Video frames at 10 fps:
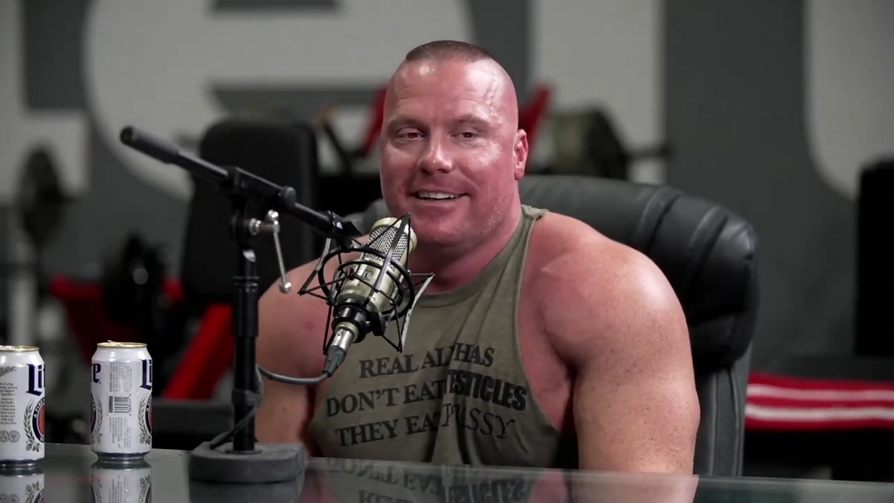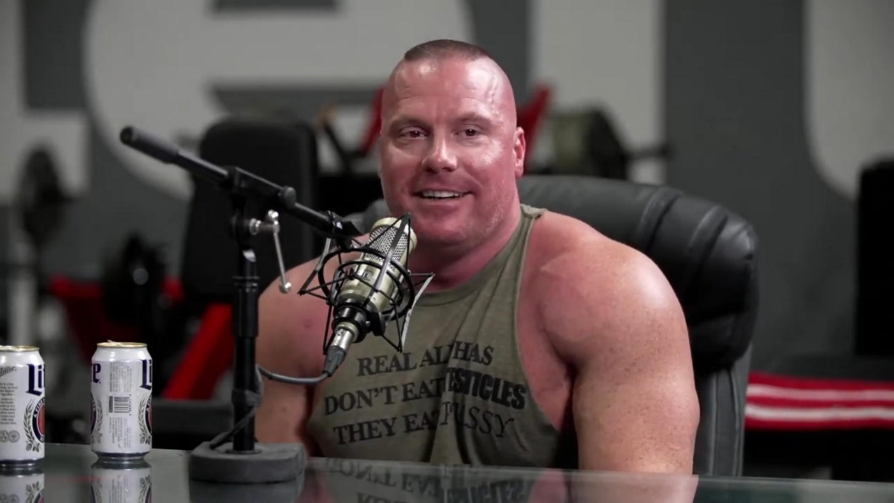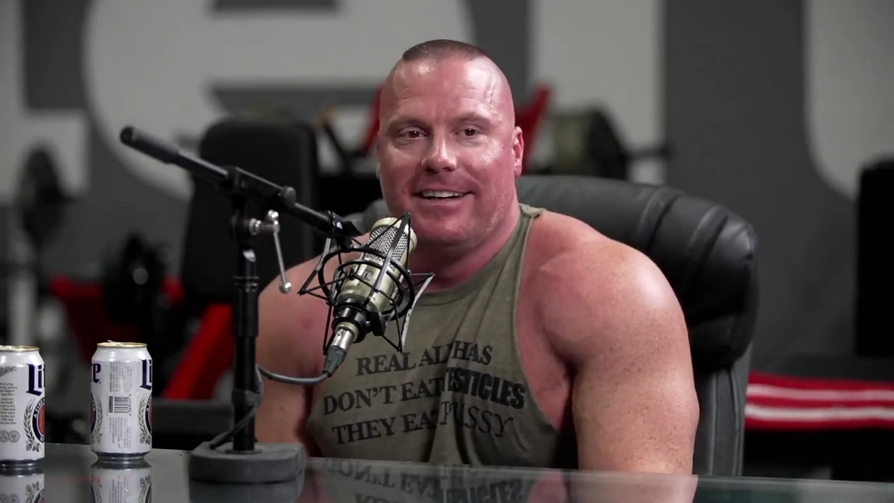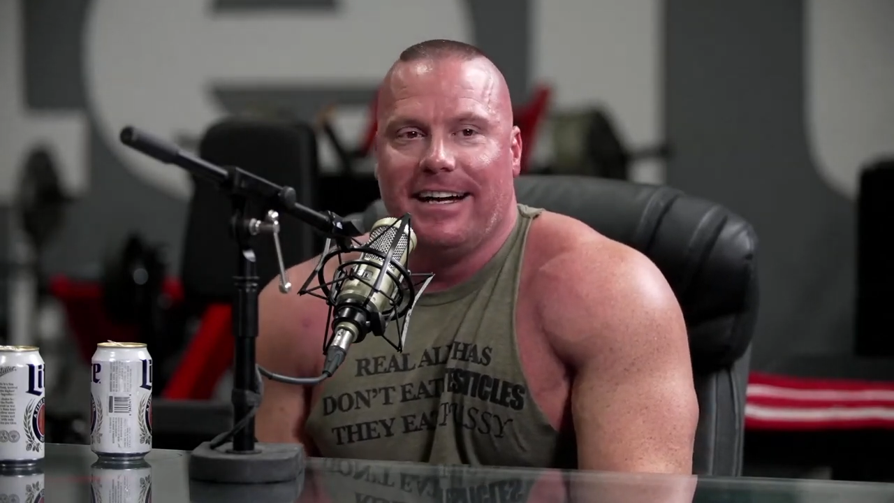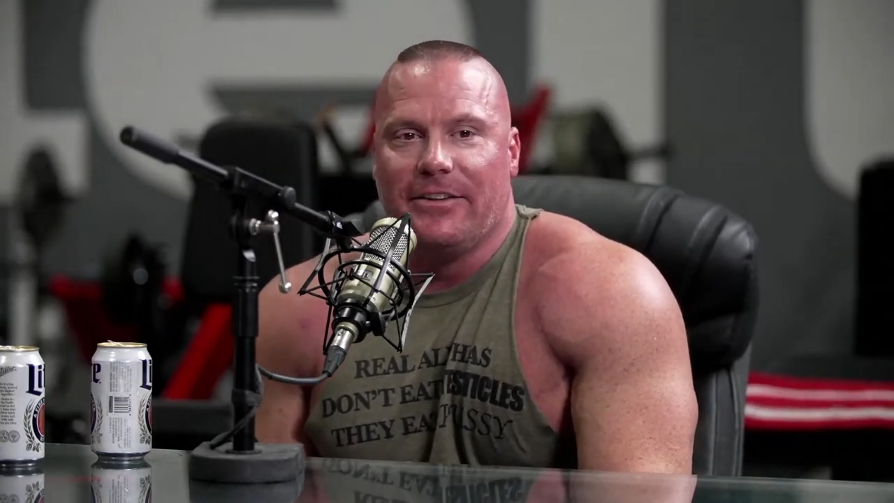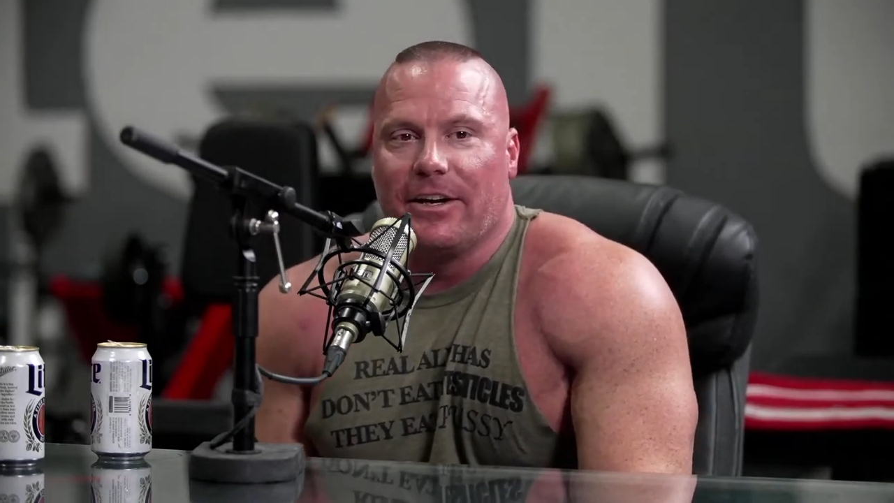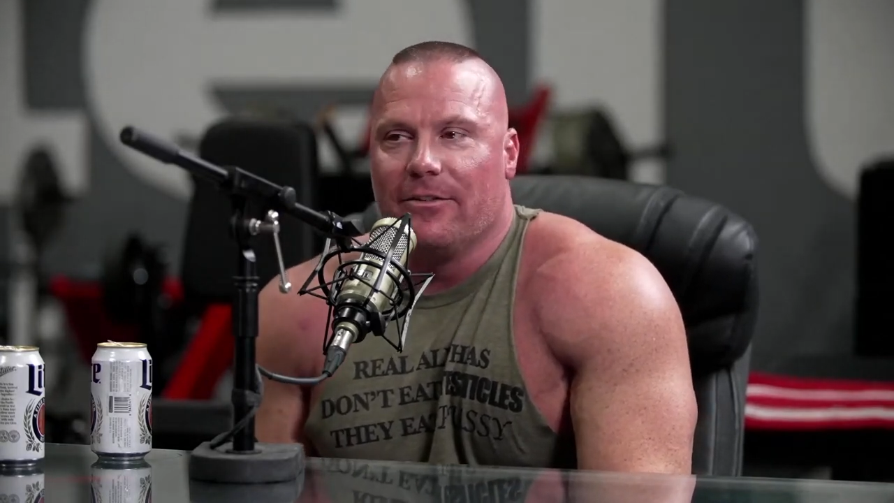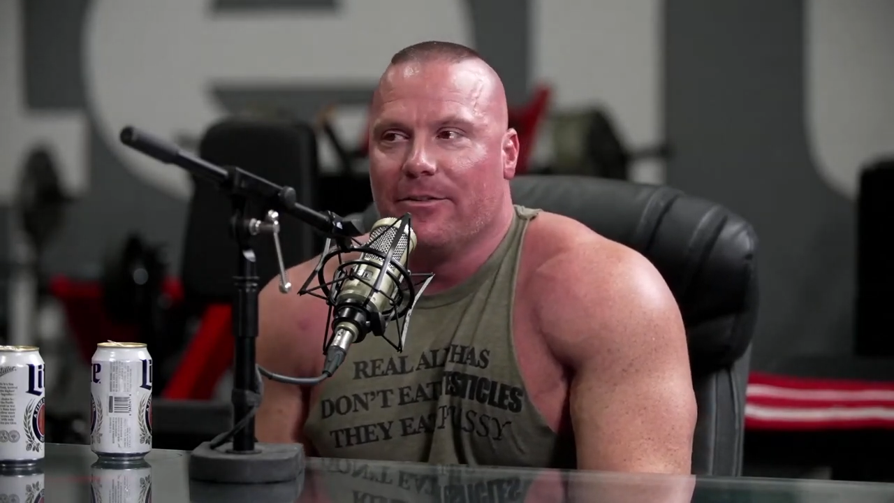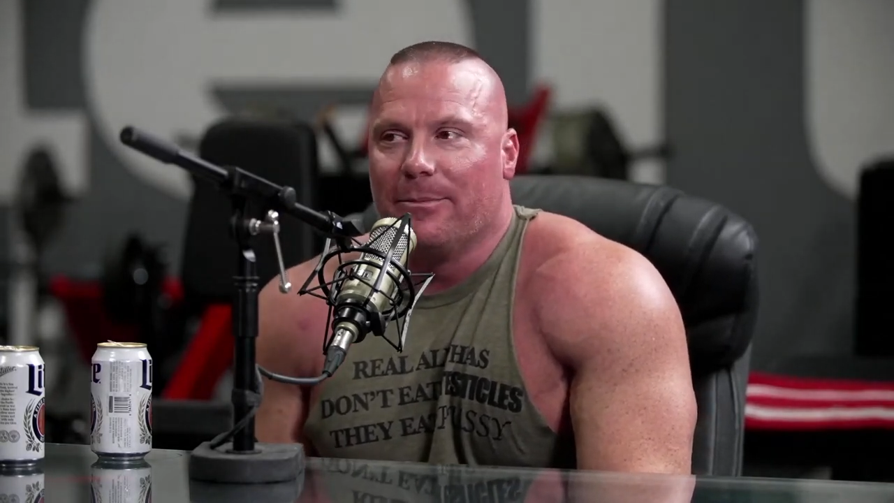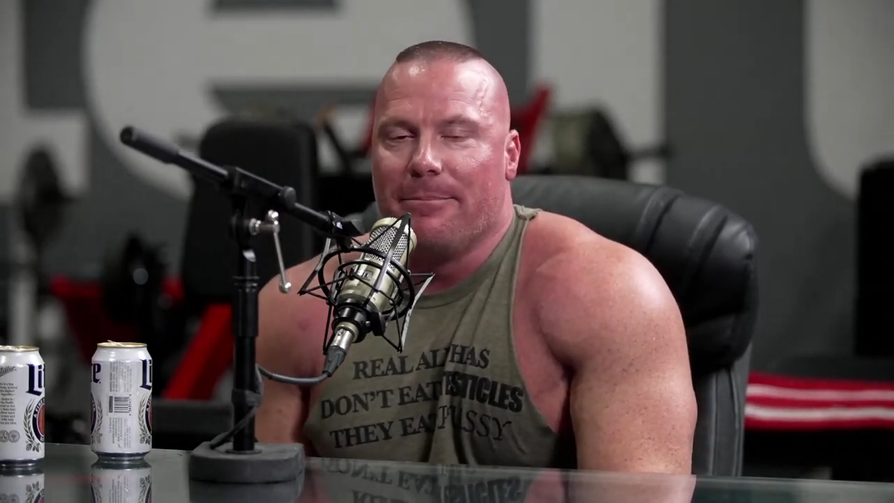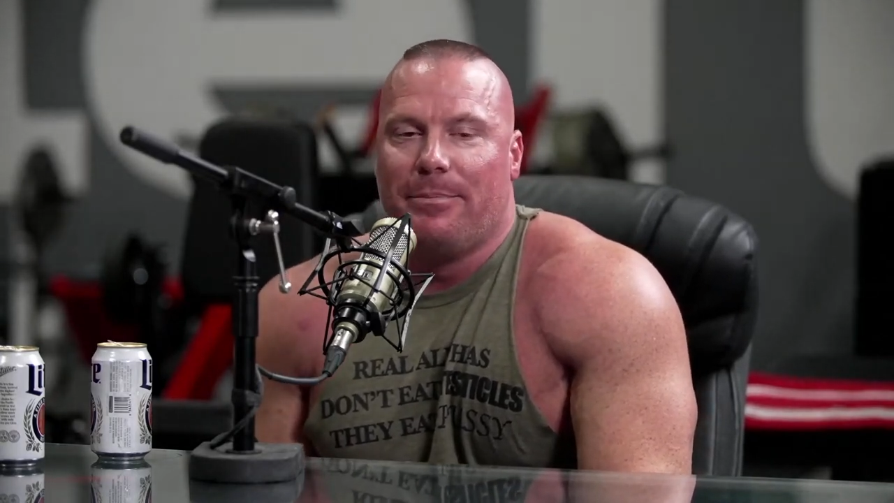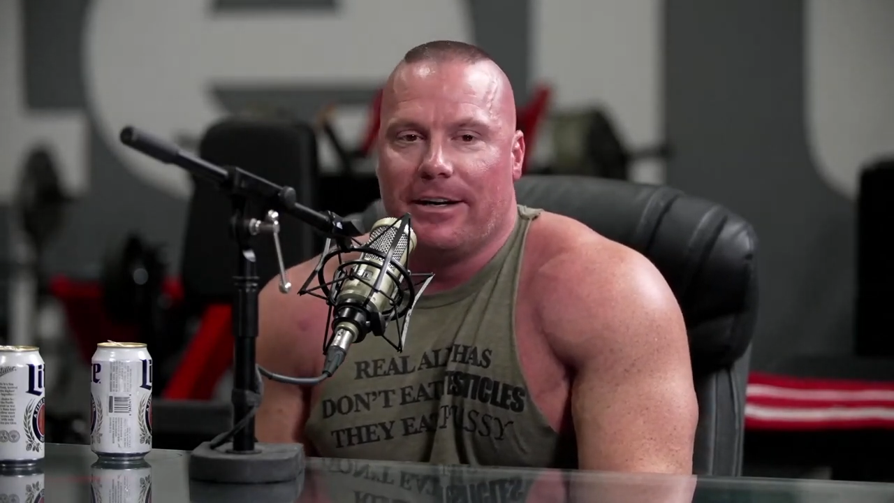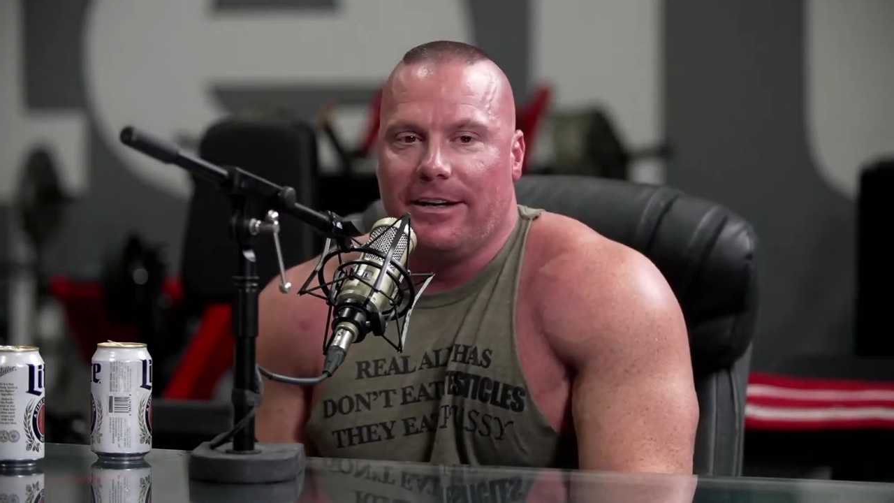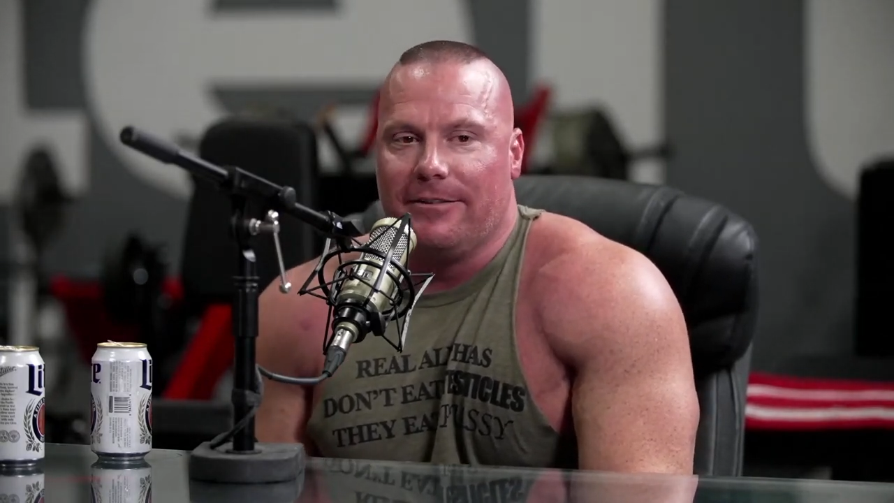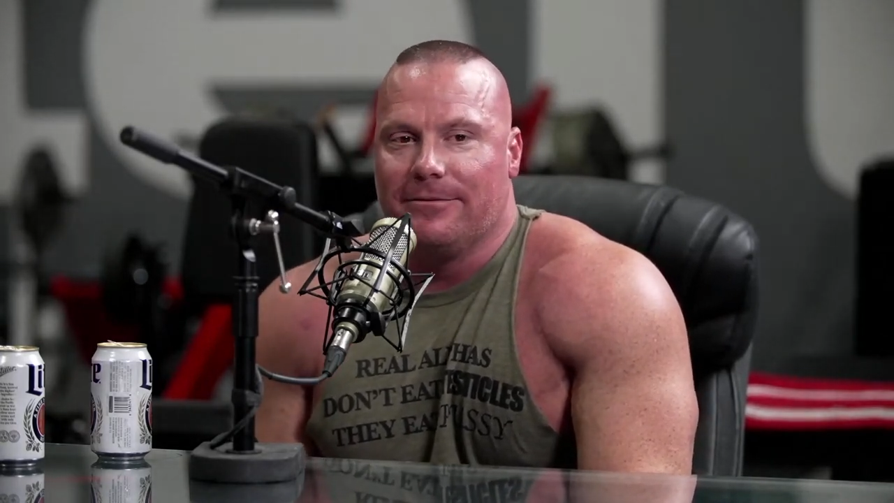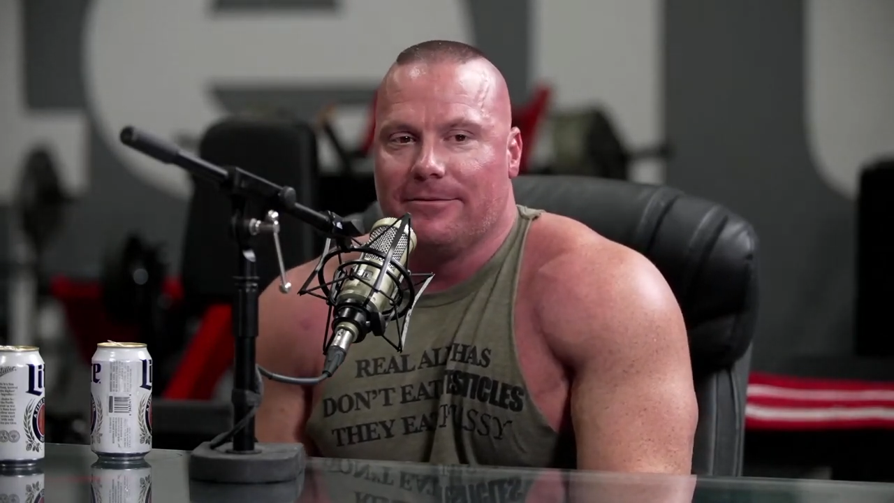And my buddy,